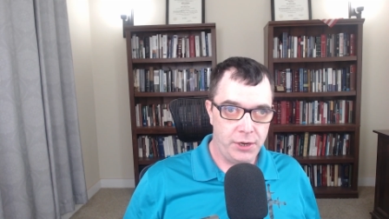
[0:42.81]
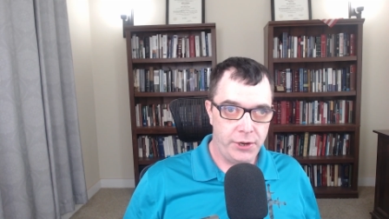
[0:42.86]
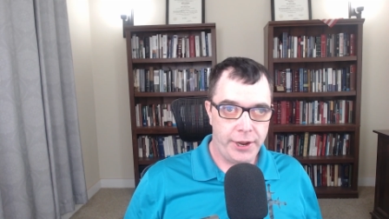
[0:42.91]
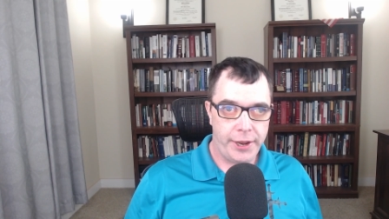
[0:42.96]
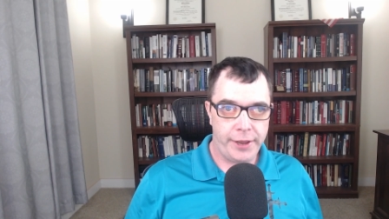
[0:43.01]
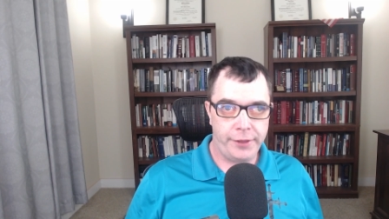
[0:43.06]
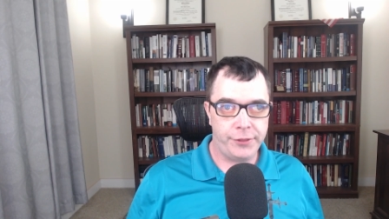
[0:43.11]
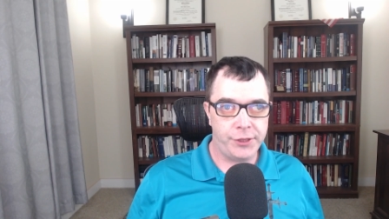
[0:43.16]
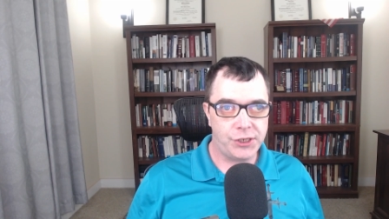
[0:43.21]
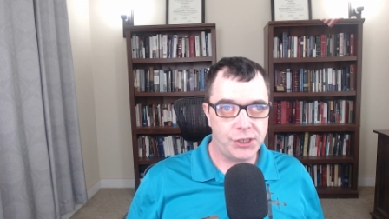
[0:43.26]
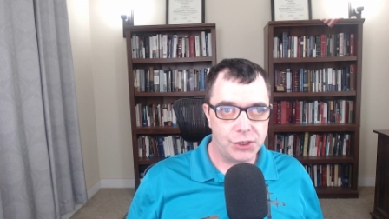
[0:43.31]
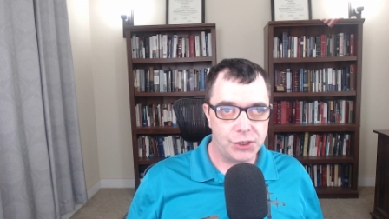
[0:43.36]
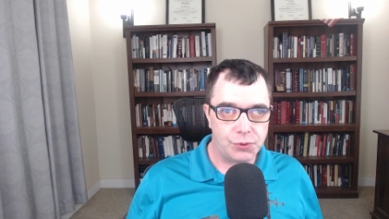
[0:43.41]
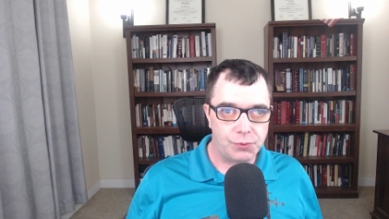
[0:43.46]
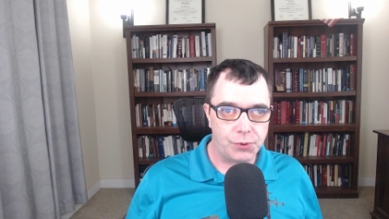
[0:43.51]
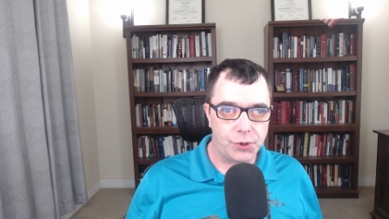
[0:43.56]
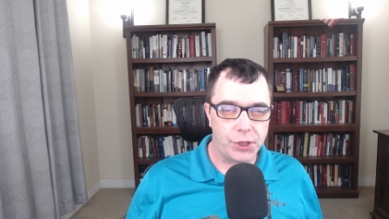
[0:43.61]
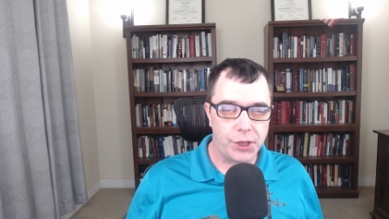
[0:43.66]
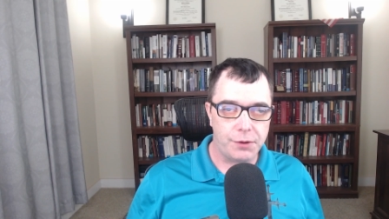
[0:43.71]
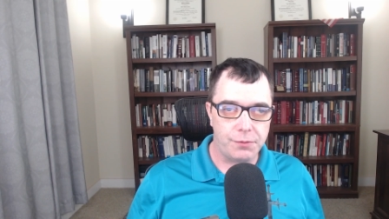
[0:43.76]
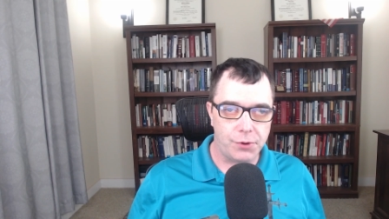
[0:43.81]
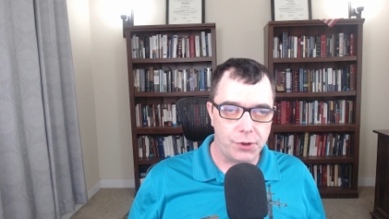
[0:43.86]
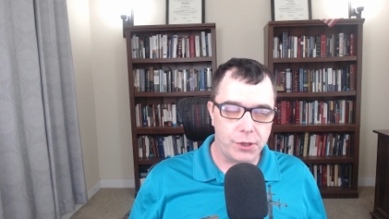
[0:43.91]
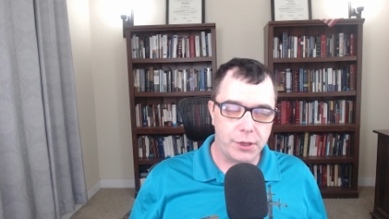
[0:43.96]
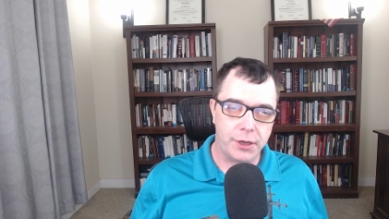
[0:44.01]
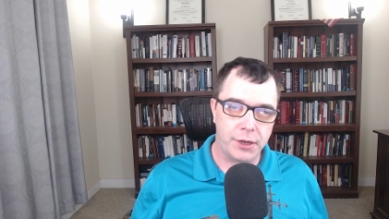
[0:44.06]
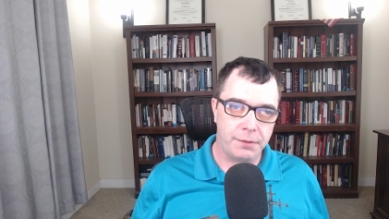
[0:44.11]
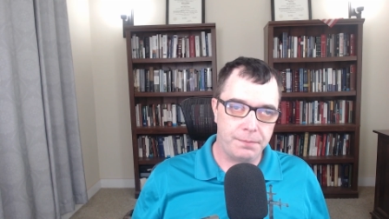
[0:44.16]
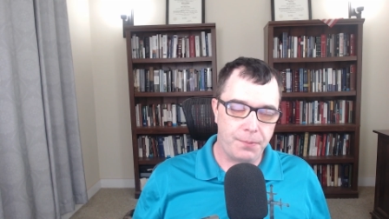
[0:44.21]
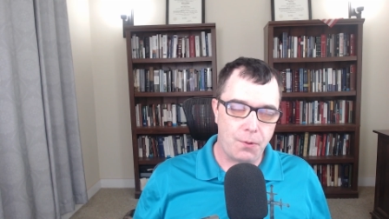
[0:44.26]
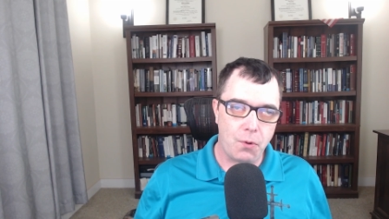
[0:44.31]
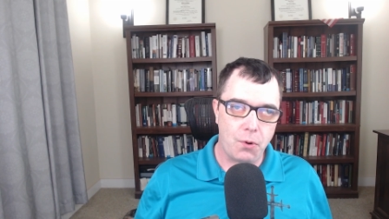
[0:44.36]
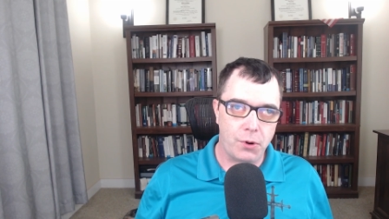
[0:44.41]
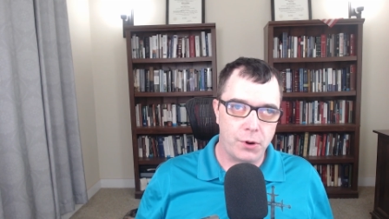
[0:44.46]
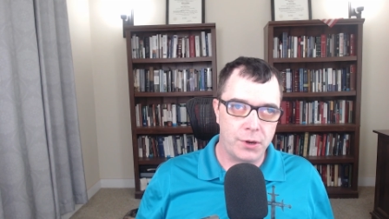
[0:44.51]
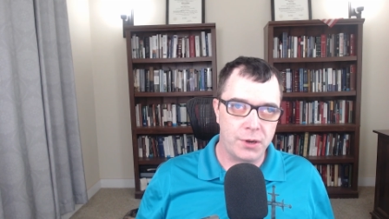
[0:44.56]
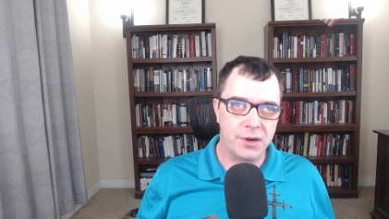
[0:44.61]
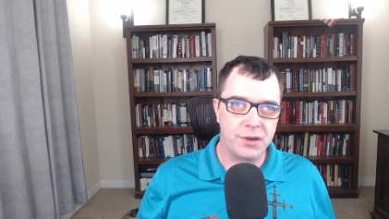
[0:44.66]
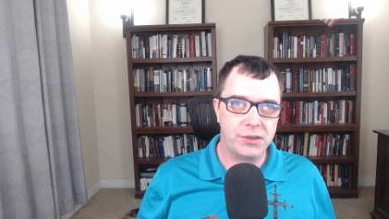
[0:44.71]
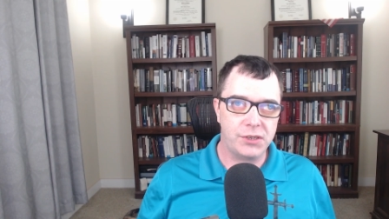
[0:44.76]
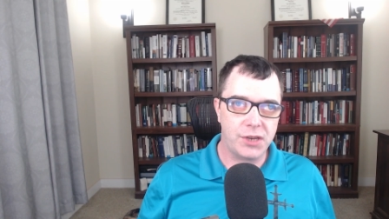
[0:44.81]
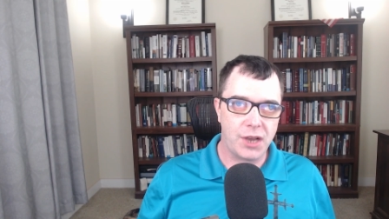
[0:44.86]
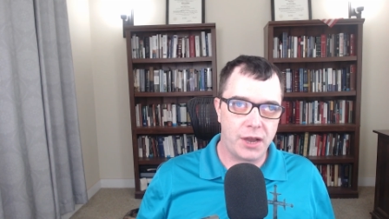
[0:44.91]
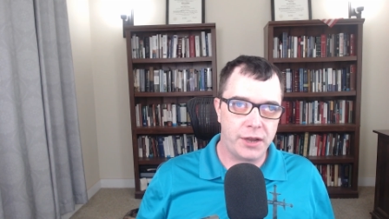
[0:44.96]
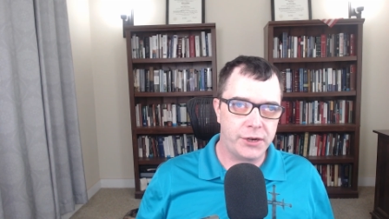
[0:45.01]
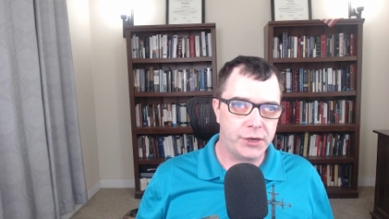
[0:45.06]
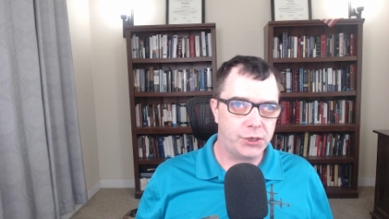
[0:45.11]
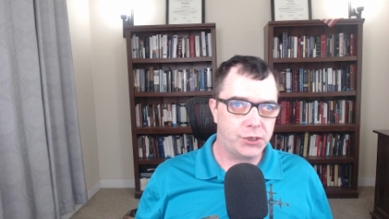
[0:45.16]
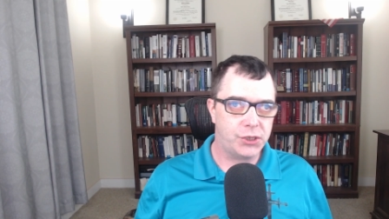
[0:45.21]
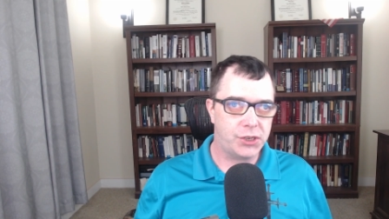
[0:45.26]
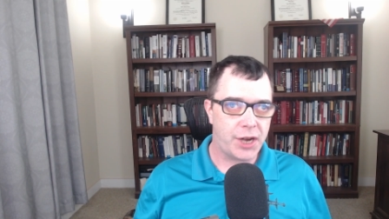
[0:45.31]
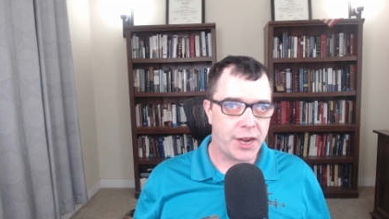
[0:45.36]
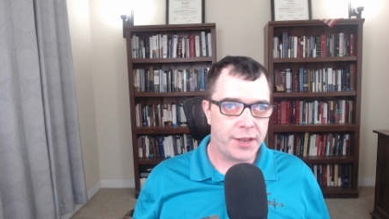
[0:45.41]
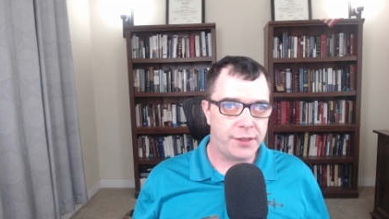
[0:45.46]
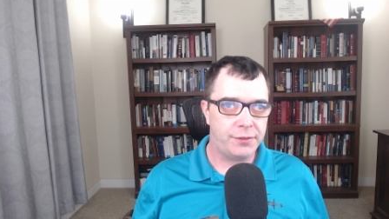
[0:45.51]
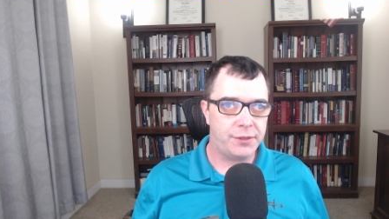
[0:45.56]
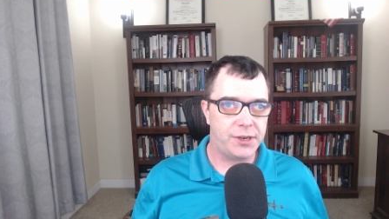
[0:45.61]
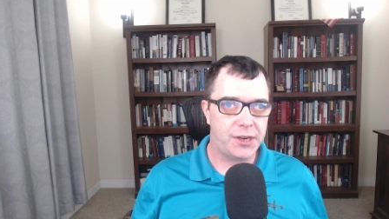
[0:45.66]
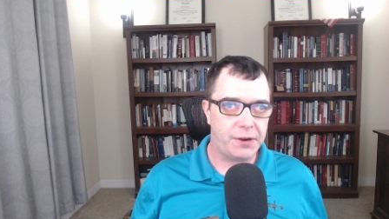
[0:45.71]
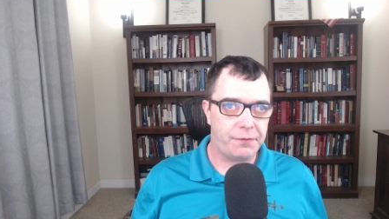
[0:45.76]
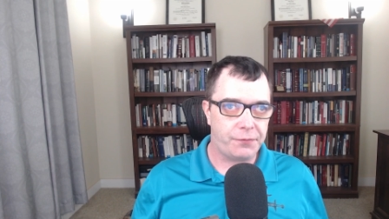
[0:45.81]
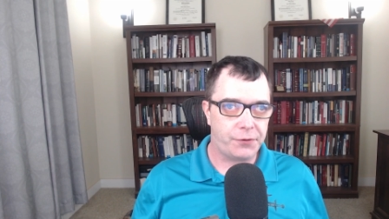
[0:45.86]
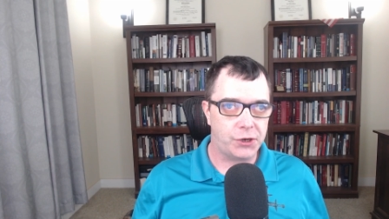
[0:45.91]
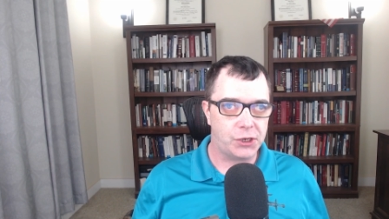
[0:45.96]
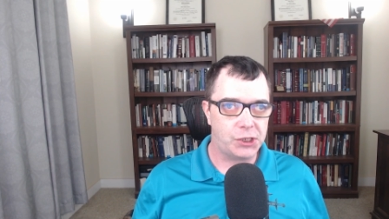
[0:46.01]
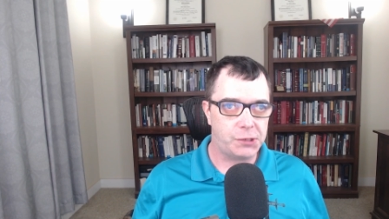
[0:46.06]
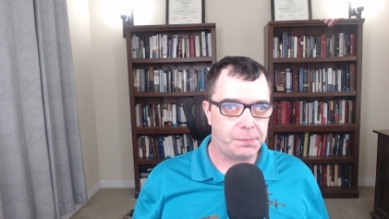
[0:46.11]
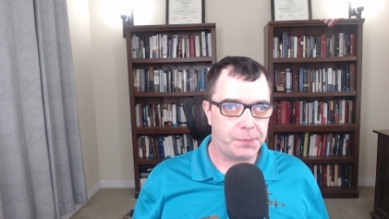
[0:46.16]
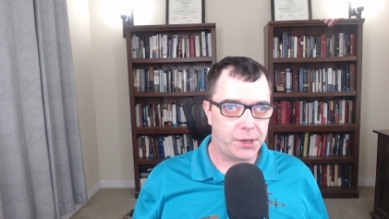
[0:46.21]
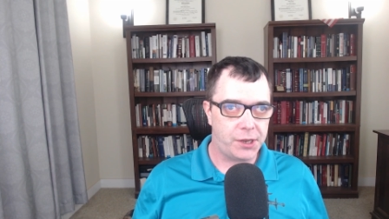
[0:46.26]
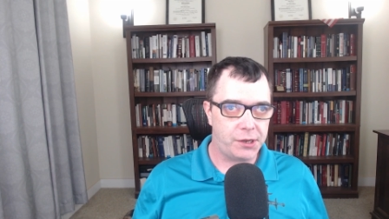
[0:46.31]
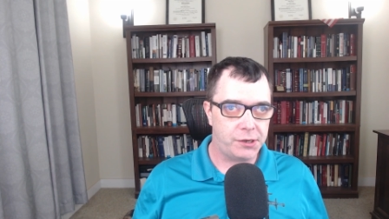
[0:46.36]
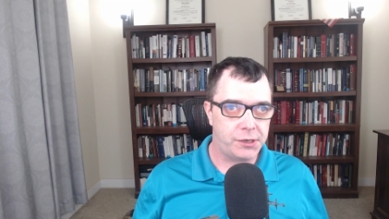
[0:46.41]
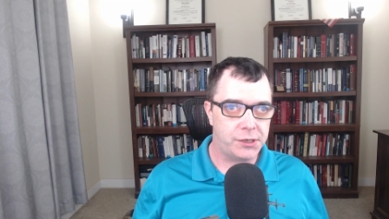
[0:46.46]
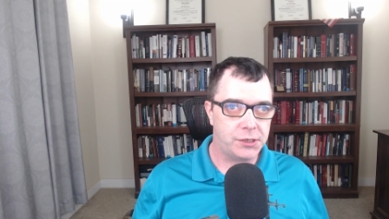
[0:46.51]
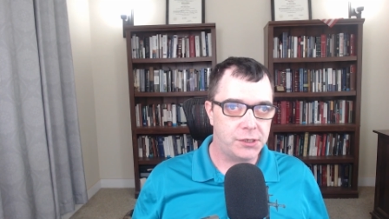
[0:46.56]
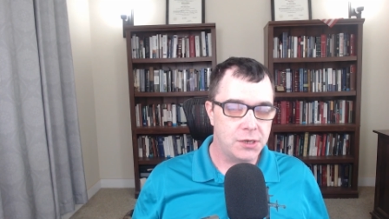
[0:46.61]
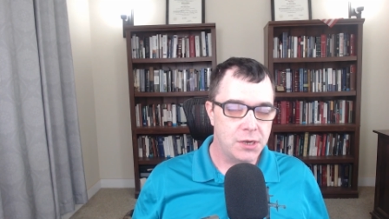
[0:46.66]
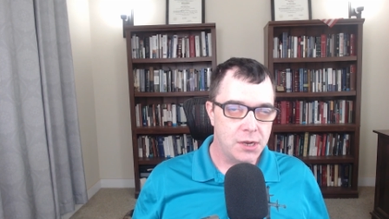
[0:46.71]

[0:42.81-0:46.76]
And this is really, really important to understand the difference because